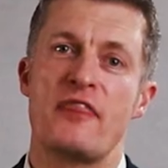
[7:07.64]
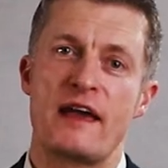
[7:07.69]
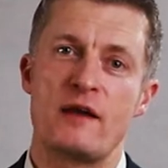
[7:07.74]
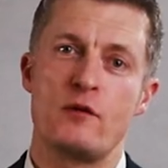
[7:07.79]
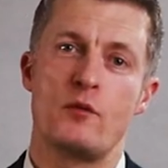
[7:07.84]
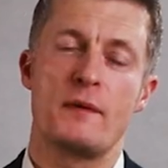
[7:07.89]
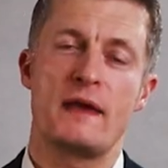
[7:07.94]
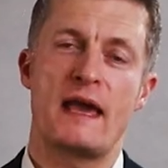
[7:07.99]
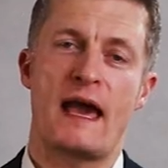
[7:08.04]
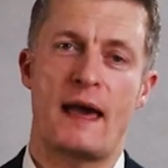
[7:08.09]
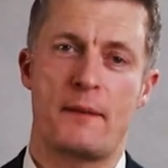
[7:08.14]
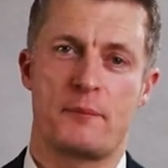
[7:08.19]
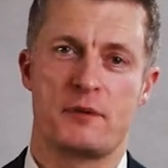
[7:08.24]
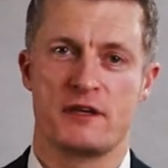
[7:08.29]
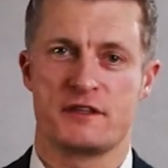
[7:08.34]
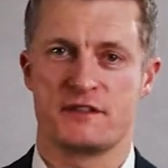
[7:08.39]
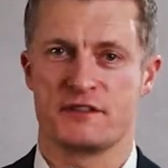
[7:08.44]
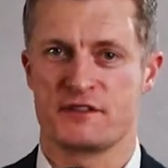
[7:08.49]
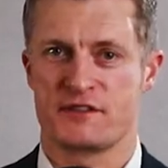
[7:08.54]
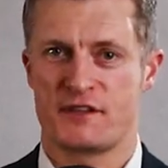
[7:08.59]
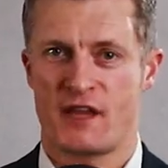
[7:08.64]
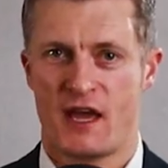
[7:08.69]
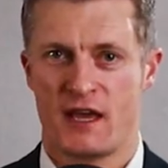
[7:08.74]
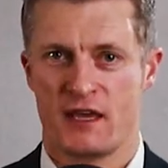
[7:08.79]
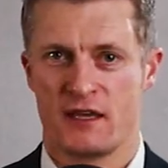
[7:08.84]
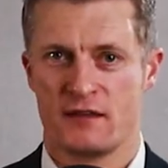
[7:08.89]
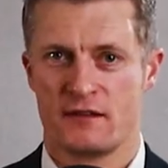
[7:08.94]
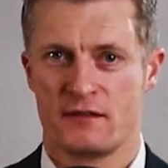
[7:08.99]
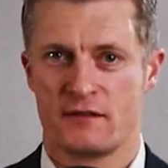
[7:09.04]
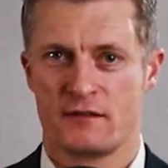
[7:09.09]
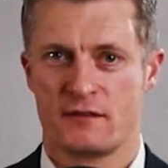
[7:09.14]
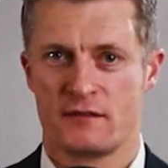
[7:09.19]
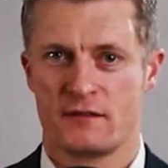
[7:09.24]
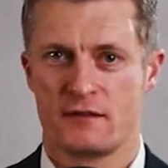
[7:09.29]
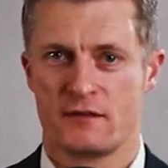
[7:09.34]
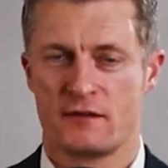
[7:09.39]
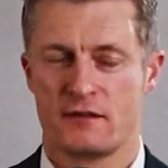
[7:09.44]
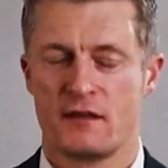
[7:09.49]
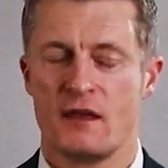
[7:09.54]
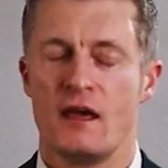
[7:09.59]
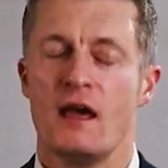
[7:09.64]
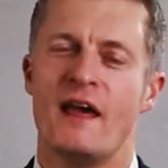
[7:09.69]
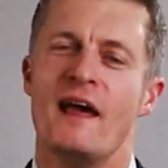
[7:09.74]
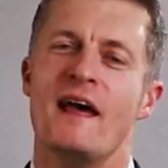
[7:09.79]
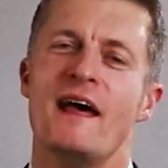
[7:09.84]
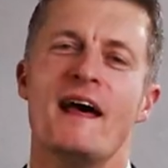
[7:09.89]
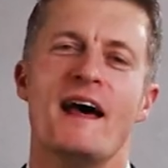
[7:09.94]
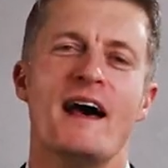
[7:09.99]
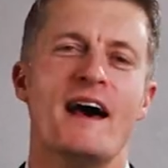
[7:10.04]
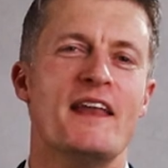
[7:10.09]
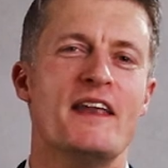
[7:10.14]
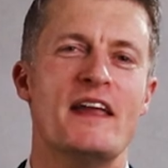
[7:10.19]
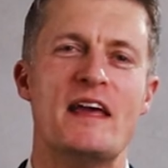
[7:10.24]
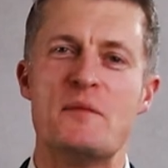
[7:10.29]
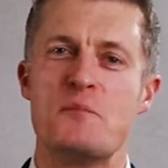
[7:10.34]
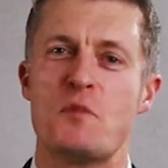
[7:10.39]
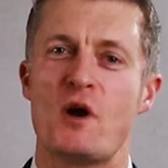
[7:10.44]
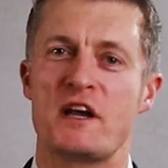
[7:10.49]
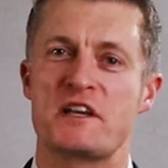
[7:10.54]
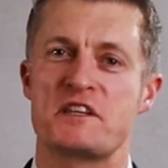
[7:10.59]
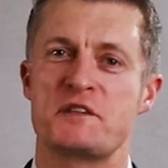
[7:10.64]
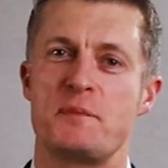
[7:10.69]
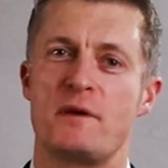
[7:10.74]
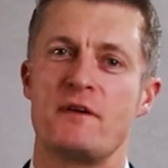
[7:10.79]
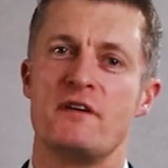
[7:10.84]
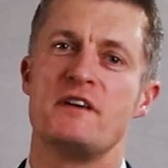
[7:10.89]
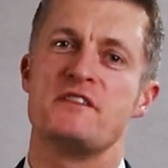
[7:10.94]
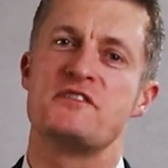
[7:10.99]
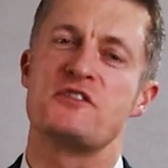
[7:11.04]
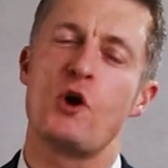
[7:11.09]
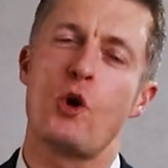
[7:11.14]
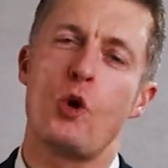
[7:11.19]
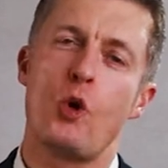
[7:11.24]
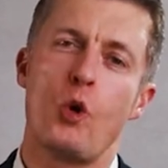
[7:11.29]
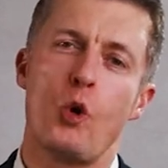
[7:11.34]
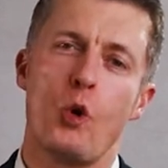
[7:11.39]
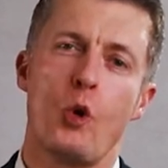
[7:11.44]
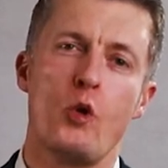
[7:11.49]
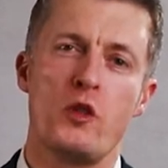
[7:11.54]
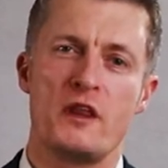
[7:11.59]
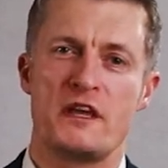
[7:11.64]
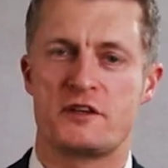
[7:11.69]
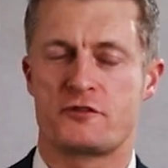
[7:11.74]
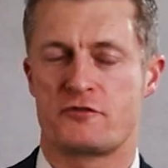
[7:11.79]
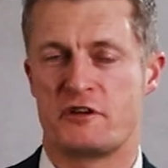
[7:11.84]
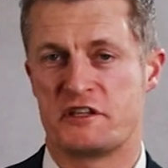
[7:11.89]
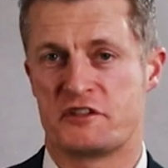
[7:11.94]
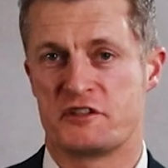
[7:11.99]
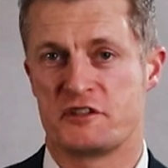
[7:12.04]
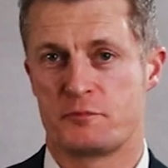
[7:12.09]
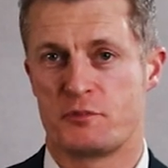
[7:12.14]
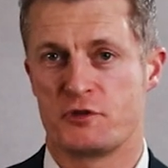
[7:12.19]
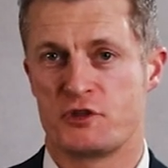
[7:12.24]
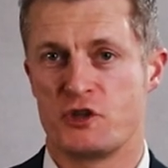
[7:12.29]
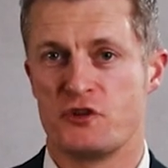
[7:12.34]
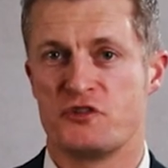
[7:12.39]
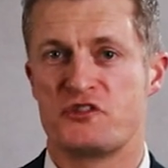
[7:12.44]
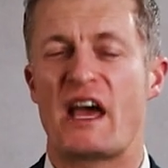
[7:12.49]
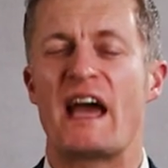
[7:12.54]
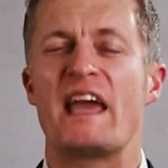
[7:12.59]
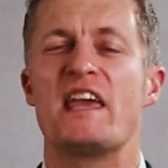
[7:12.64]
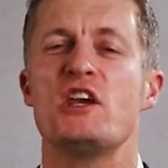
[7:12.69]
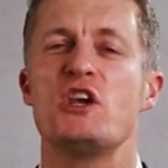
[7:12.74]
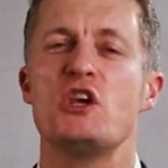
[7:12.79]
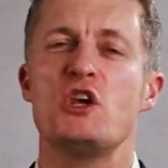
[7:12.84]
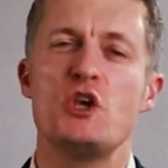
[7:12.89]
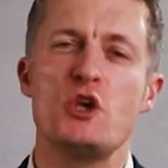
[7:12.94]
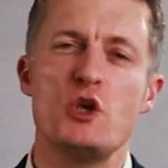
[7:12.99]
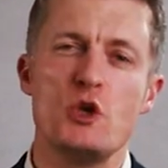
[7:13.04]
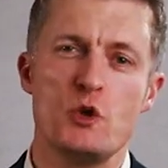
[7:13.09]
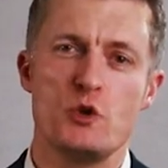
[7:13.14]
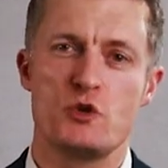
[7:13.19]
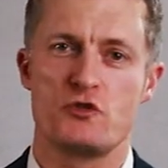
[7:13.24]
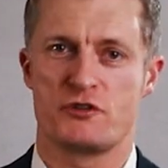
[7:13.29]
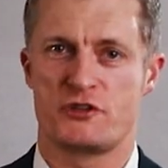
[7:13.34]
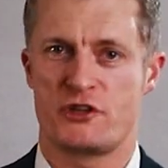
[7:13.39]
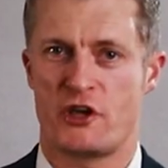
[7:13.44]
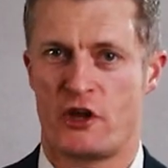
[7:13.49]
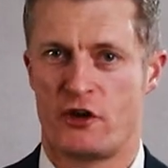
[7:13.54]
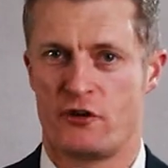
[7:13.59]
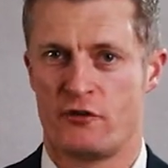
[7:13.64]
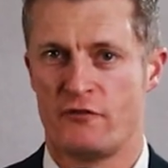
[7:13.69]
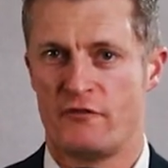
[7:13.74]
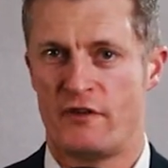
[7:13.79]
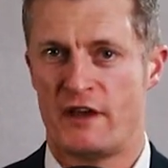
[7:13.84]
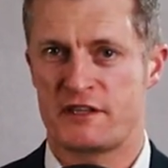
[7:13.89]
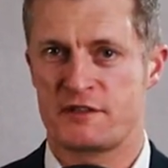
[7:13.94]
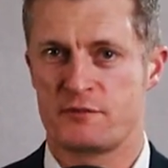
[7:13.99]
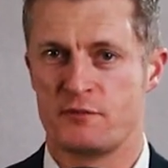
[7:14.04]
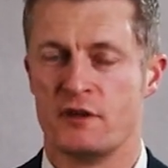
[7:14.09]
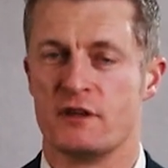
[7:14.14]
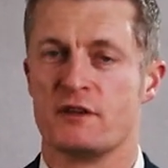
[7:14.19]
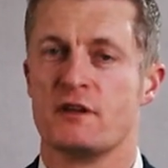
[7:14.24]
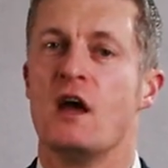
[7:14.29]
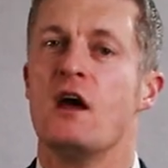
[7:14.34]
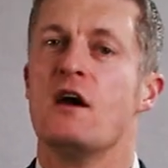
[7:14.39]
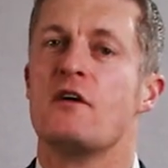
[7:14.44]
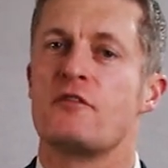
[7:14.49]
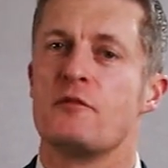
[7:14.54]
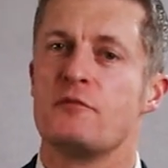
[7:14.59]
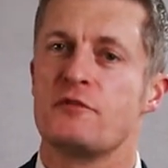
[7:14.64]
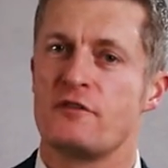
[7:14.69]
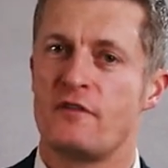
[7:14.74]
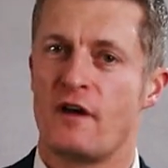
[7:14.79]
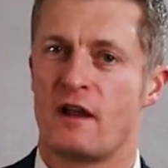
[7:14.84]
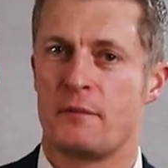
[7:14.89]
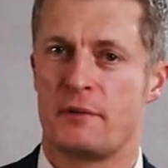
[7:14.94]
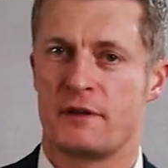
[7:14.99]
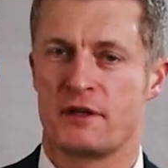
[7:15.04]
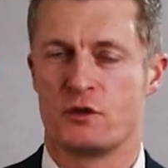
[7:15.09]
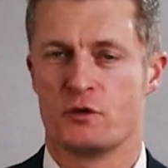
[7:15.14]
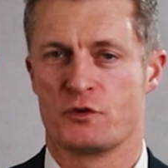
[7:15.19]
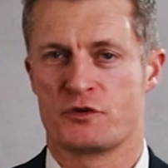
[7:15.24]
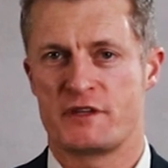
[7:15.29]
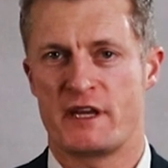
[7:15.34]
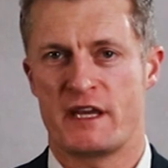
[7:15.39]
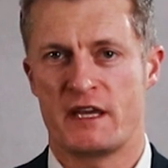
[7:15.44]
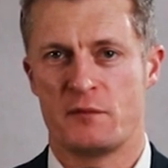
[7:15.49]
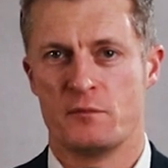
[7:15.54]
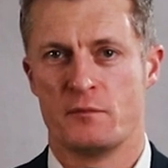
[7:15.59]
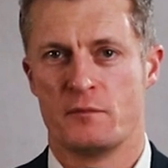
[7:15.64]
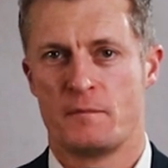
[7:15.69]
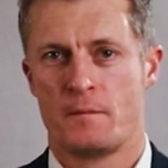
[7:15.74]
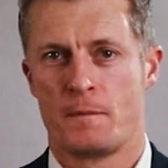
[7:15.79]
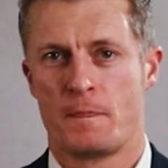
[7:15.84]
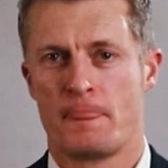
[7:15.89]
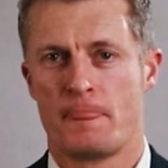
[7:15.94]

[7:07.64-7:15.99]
they will be happier to stay. And in my experience, all these reasons produce a huge return on investment from developing your team.